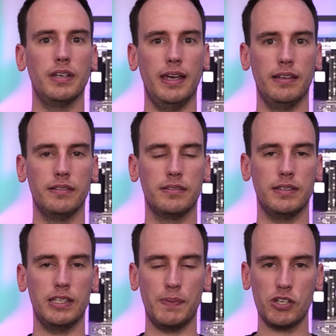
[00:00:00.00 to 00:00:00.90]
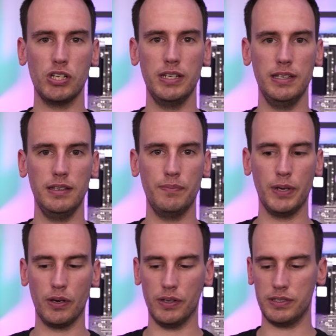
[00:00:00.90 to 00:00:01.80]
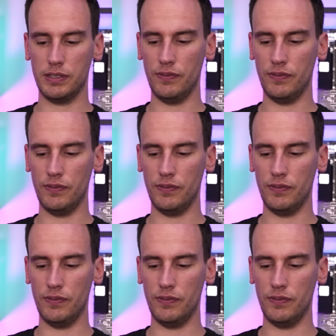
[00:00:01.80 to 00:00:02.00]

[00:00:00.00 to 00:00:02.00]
And especially because